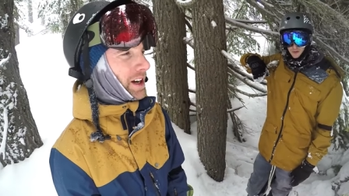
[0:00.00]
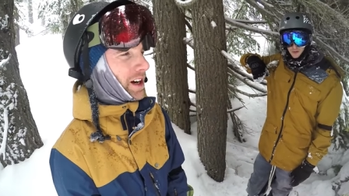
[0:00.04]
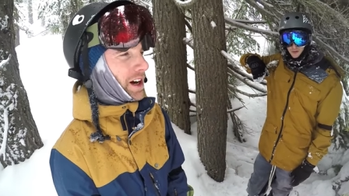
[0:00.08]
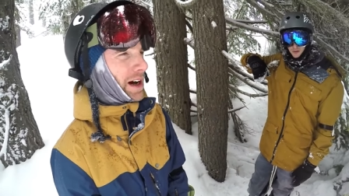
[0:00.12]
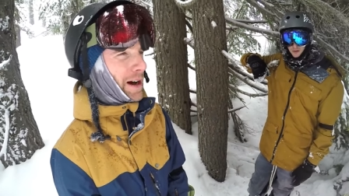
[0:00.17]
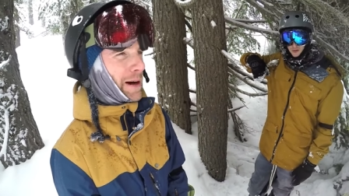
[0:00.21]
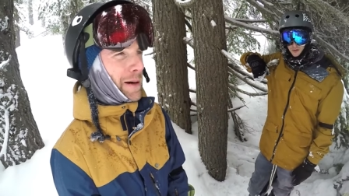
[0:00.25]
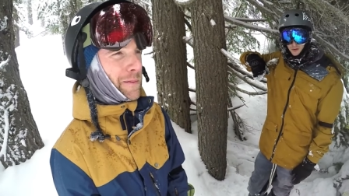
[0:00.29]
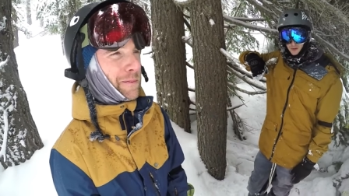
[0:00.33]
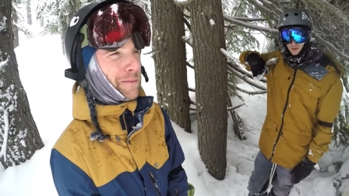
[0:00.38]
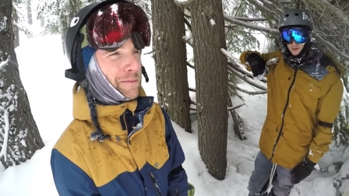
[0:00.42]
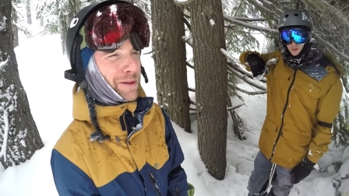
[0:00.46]

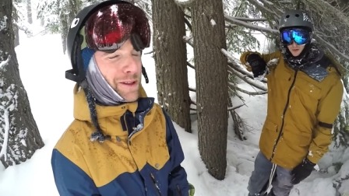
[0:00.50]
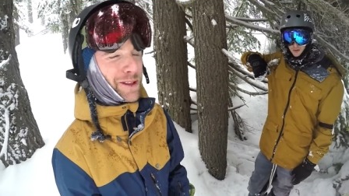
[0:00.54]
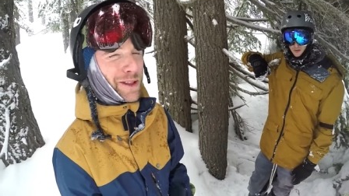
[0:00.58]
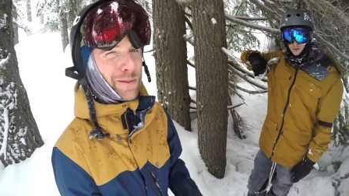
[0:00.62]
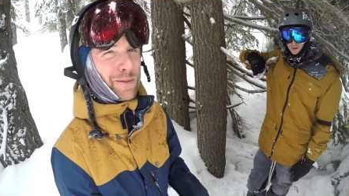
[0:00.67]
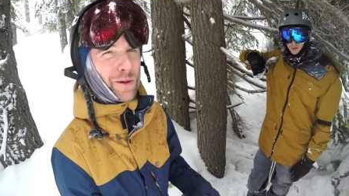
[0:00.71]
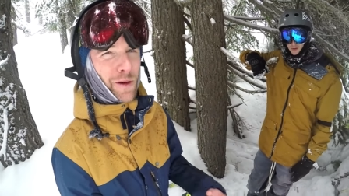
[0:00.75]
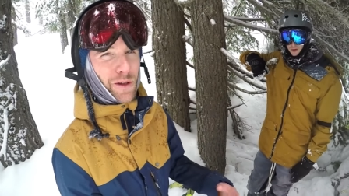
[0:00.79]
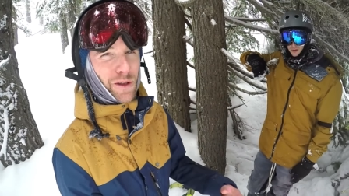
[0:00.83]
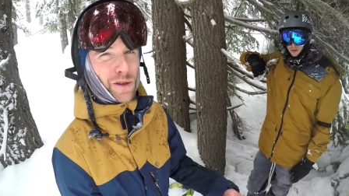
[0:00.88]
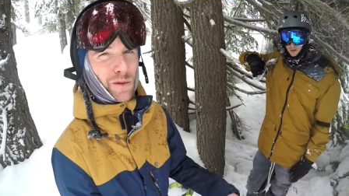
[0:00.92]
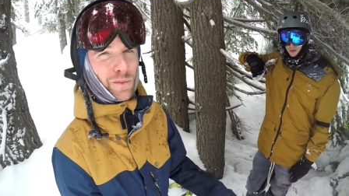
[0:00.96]
But the
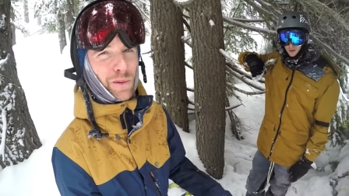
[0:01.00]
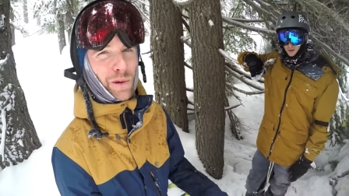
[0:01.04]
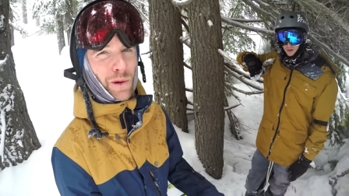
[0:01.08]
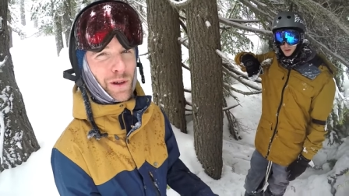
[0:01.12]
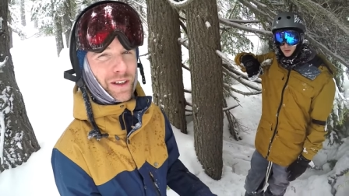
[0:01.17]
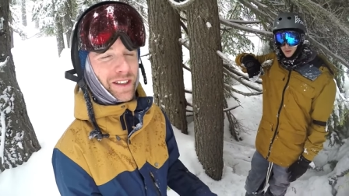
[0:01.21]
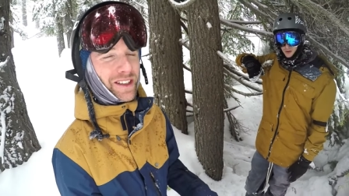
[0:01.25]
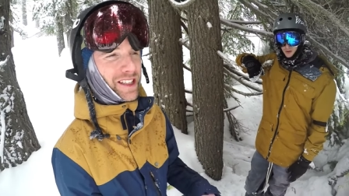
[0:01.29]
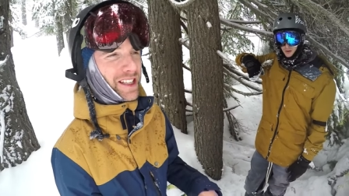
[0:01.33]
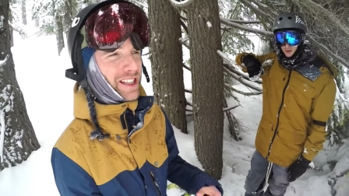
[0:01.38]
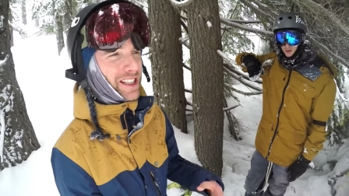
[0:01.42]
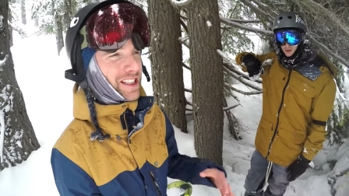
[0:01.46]
most
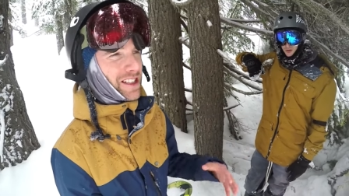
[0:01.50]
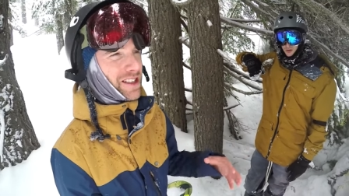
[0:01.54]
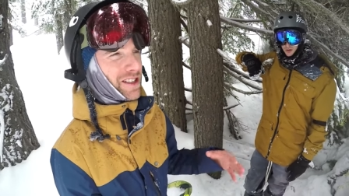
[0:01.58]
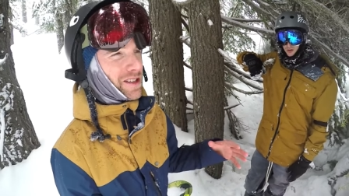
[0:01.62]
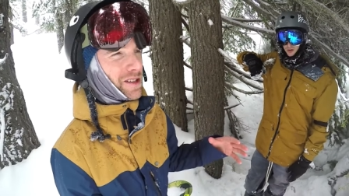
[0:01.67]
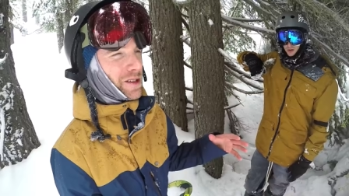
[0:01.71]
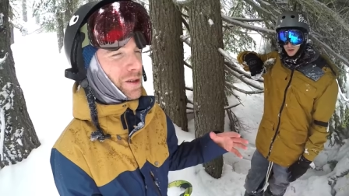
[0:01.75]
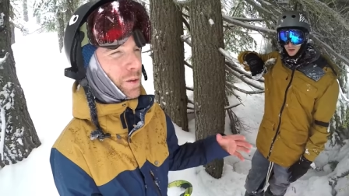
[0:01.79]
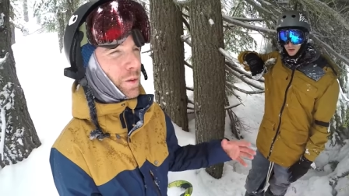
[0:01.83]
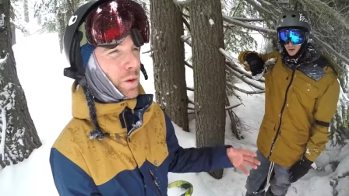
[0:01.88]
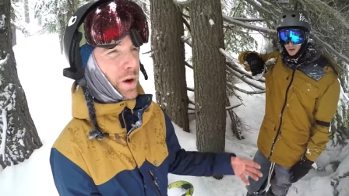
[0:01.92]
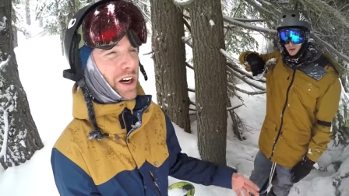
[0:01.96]
important thing is
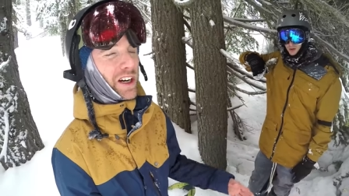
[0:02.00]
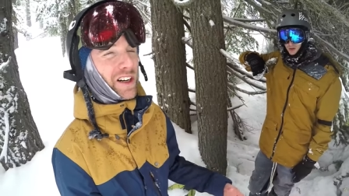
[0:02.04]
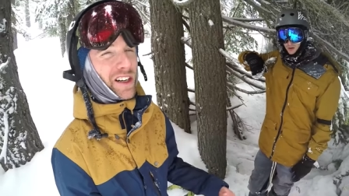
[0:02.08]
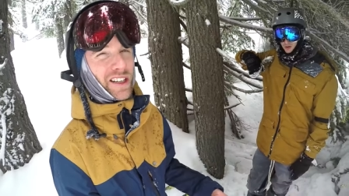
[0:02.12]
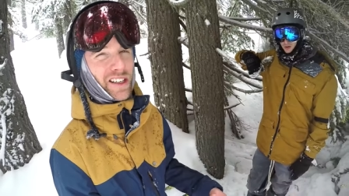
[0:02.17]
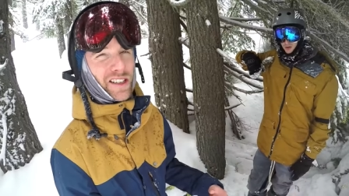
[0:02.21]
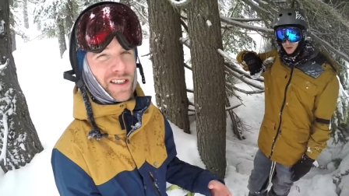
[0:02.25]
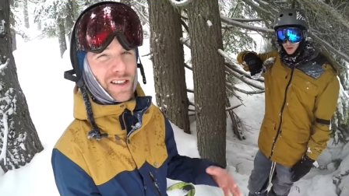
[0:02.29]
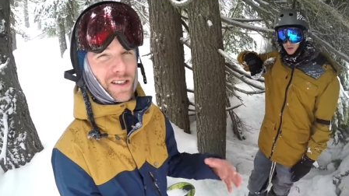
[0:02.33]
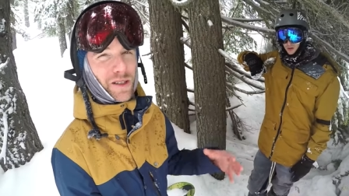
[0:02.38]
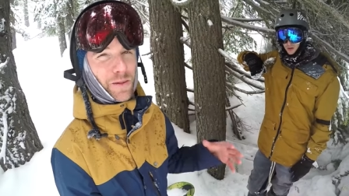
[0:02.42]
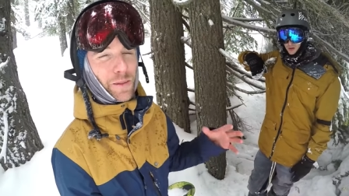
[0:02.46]
just
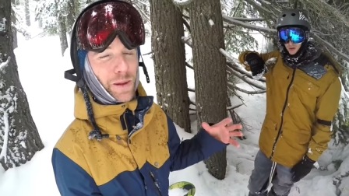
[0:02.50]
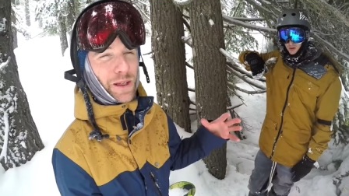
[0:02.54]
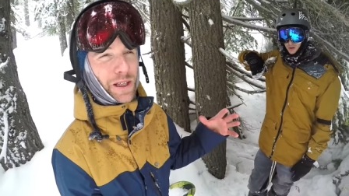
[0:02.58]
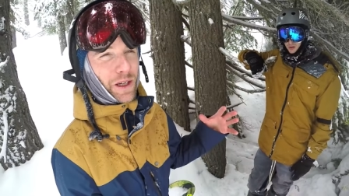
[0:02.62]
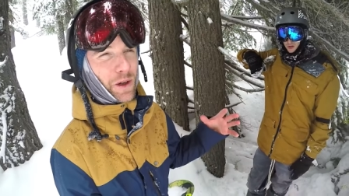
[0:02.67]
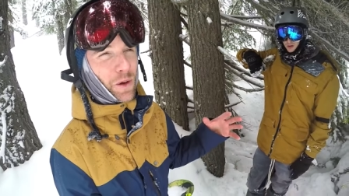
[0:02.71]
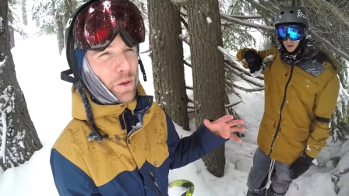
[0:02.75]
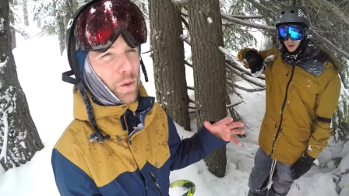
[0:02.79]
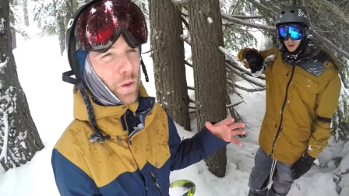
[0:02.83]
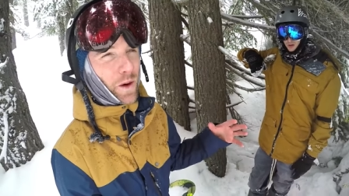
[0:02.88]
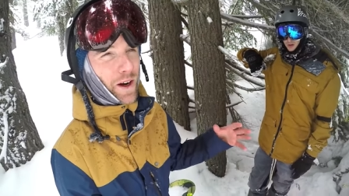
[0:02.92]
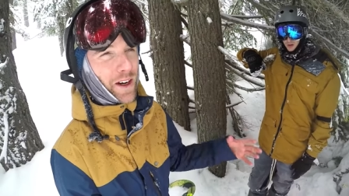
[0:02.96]
awareness, just being
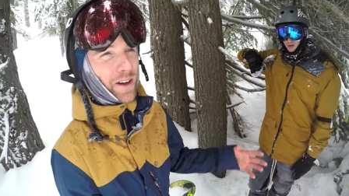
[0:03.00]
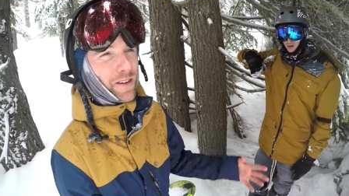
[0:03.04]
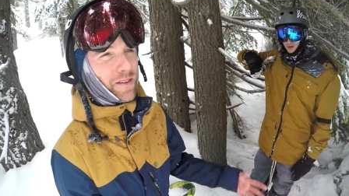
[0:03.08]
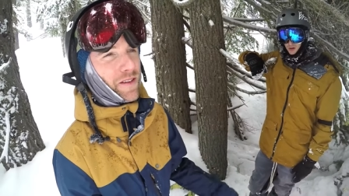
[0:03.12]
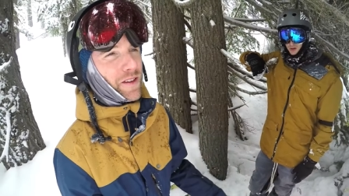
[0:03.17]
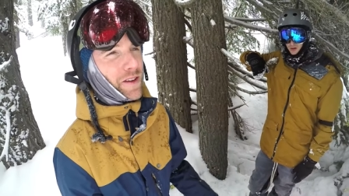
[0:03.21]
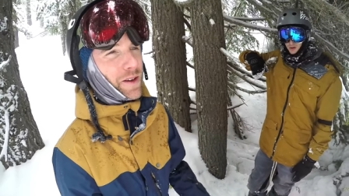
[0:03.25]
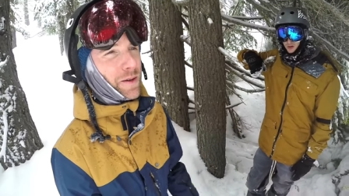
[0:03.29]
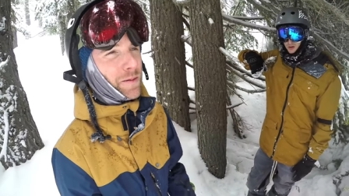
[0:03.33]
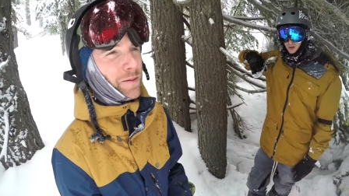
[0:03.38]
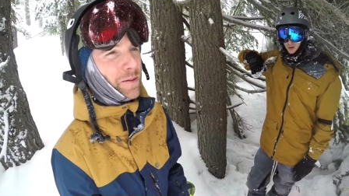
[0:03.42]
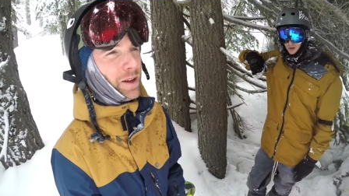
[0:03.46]
aware of
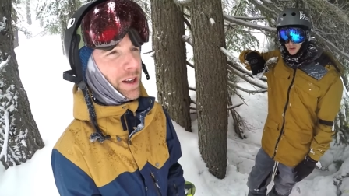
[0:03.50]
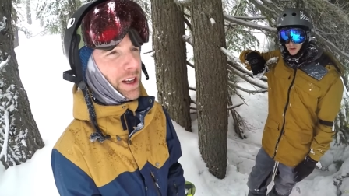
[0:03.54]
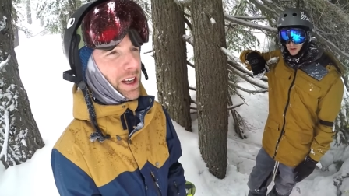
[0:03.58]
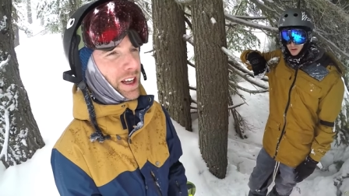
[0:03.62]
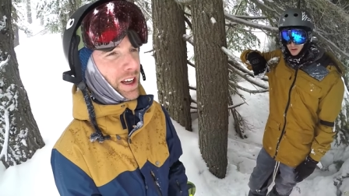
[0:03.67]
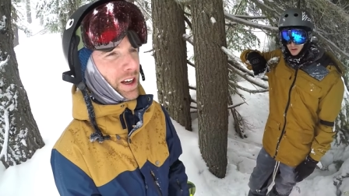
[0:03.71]
them.